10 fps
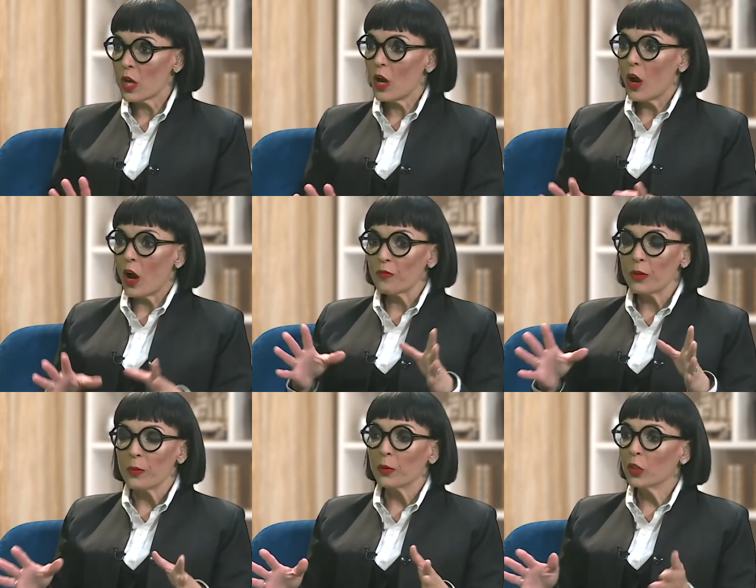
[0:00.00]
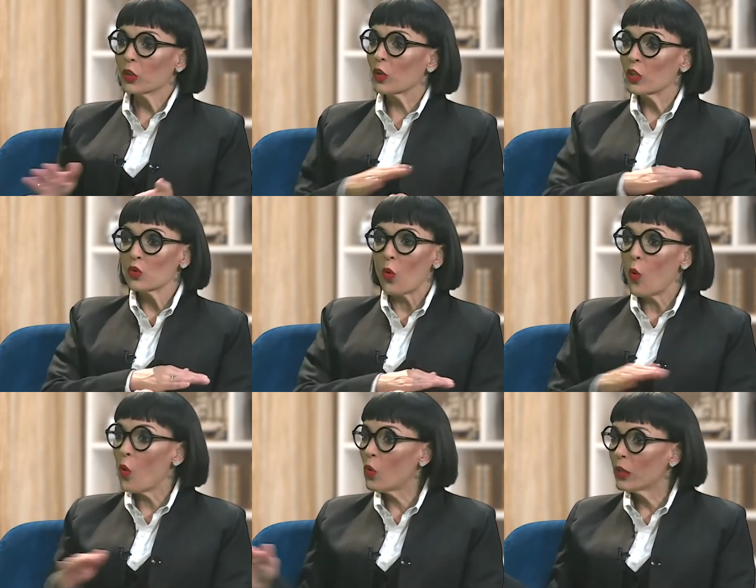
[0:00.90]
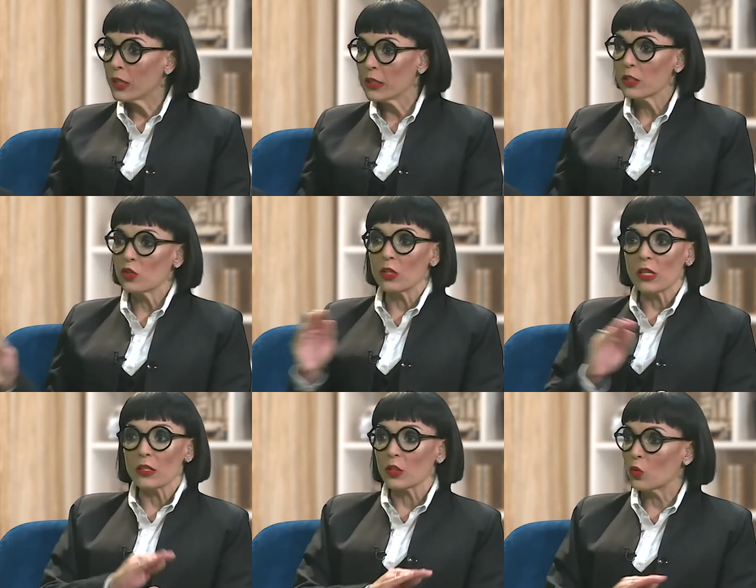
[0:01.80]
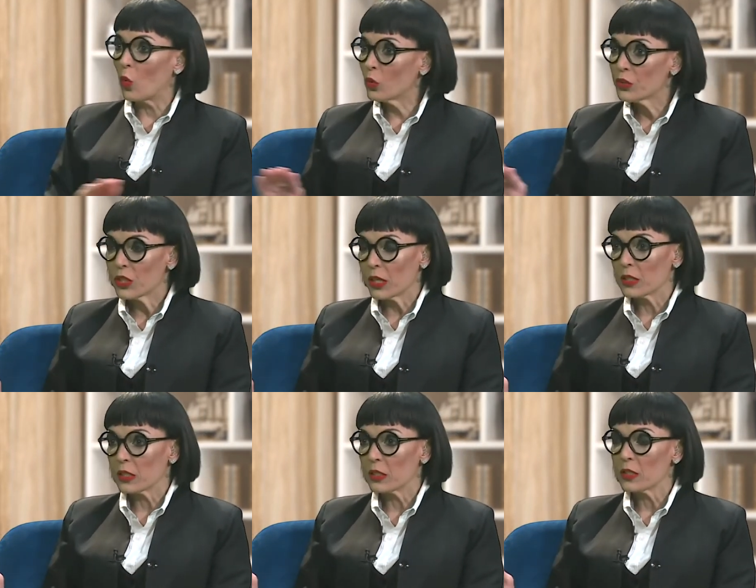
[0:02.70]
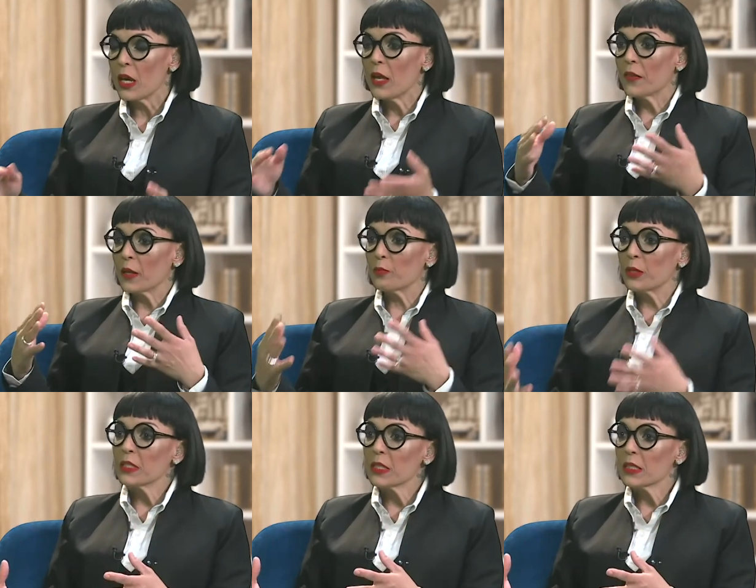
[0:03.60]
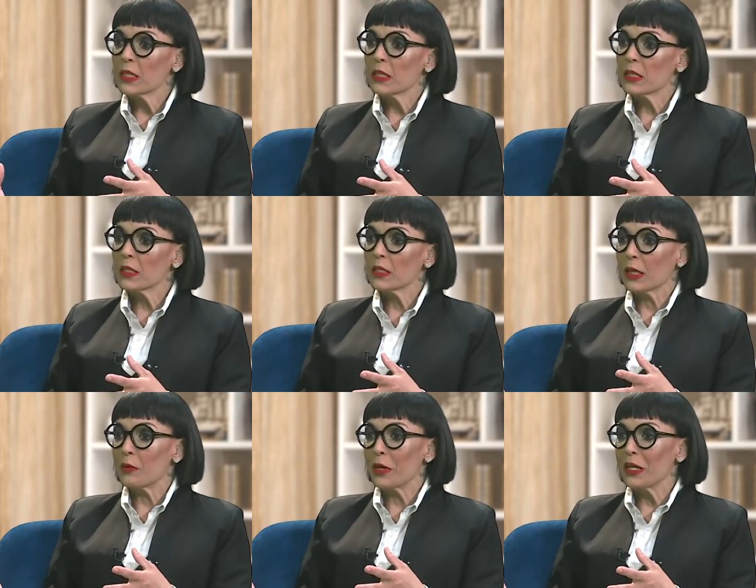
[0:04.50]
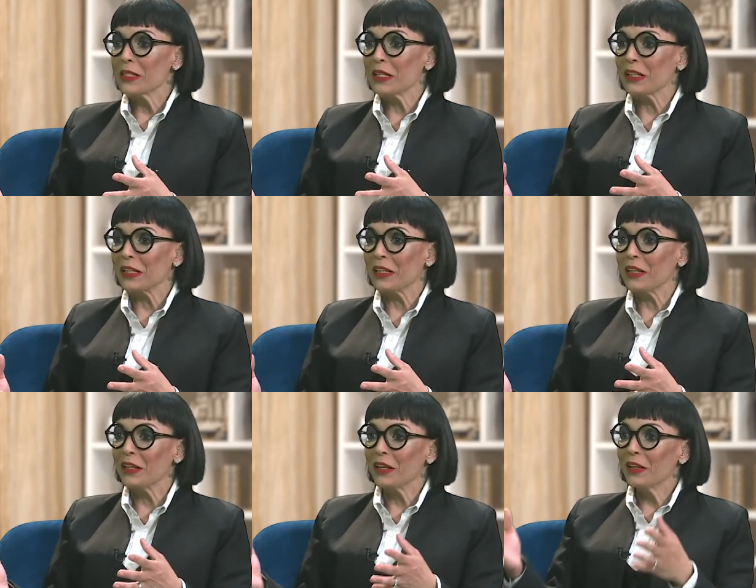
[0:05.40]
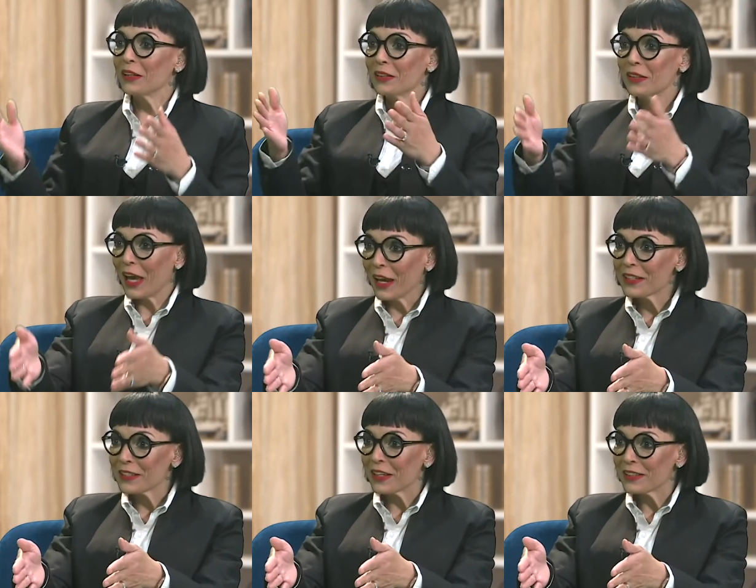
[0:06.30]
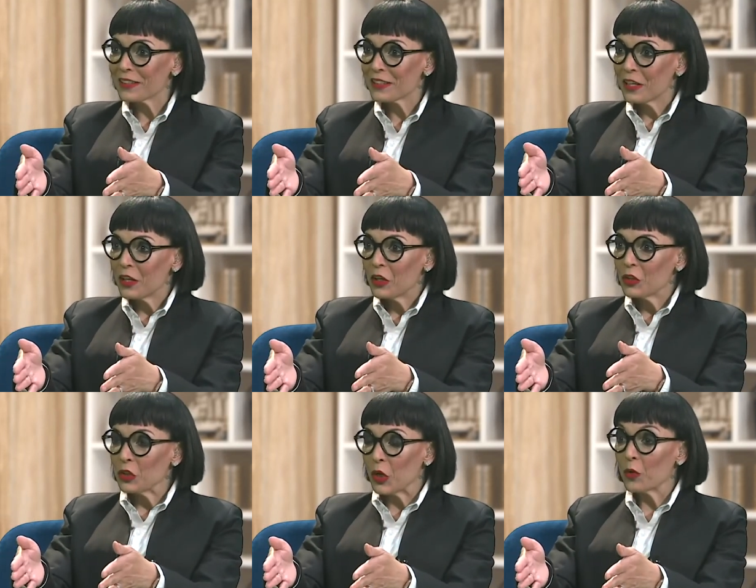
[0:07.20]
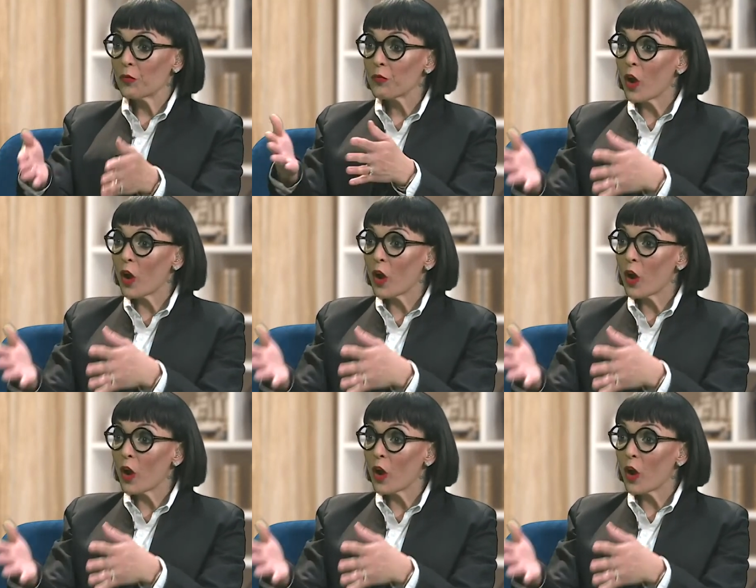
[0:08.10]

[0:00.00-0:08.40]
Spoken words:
of people across all industries and all sectors that businesses can basically access, from